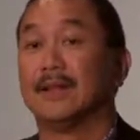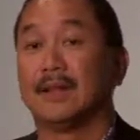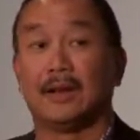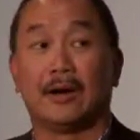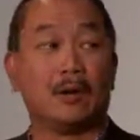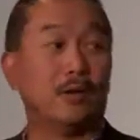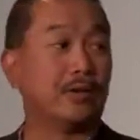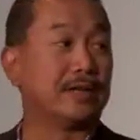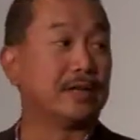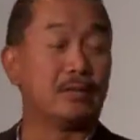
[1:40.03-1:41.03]
that are
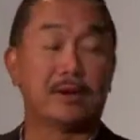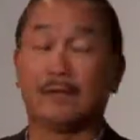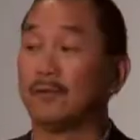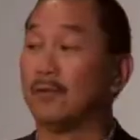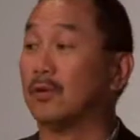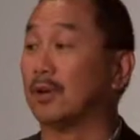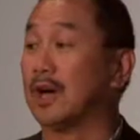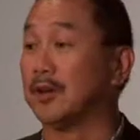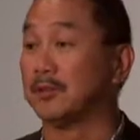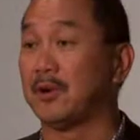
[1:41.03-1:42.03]
holding 24
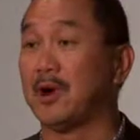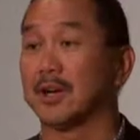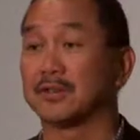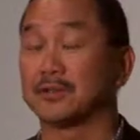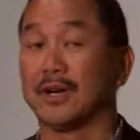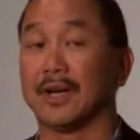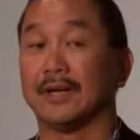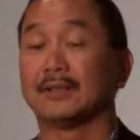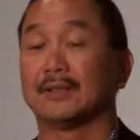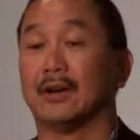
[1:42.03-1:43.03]
hydroponic
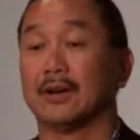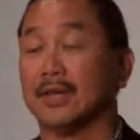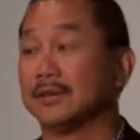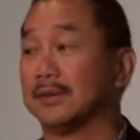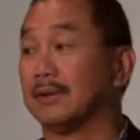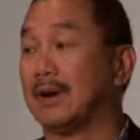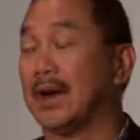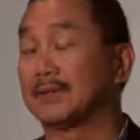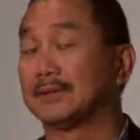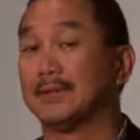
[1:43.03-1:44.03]
trays on each of the
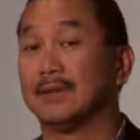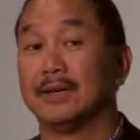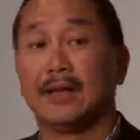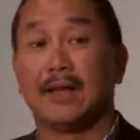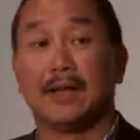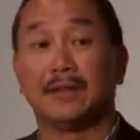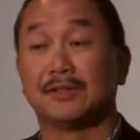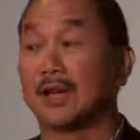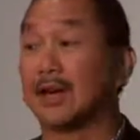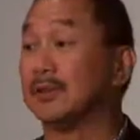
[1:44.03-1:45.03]
racks, and there's
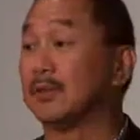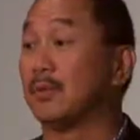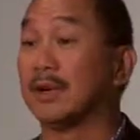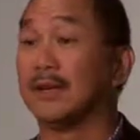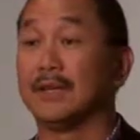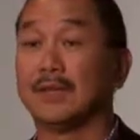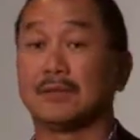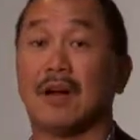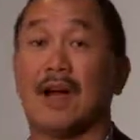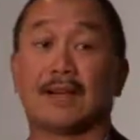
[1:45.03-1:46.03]
120 of these
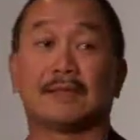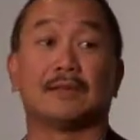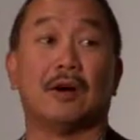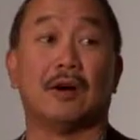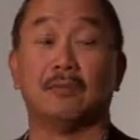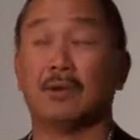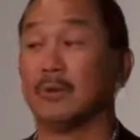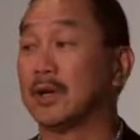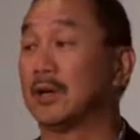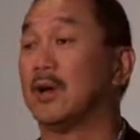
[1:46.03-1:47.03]
racks on what
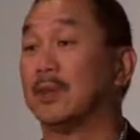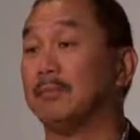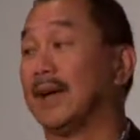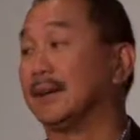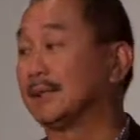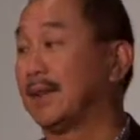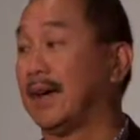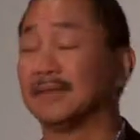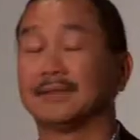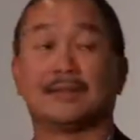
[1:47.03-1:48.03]
we call a base
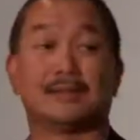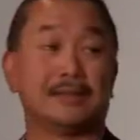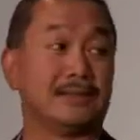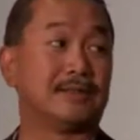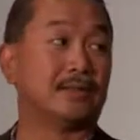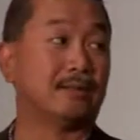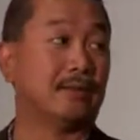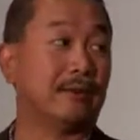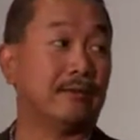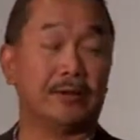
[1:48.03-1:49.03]
case system
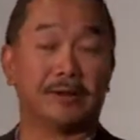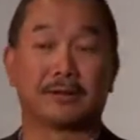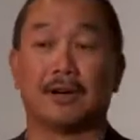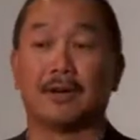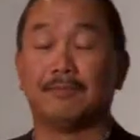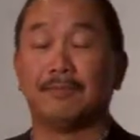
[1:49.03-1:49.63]
of verticrop.